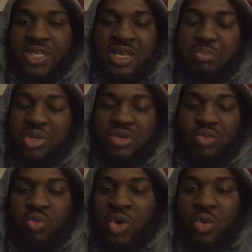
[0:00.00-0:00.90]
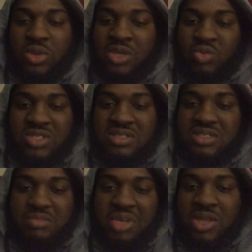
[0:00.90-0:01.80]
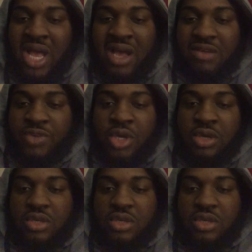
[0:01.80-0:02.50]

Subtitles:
keeping real lyricism alive.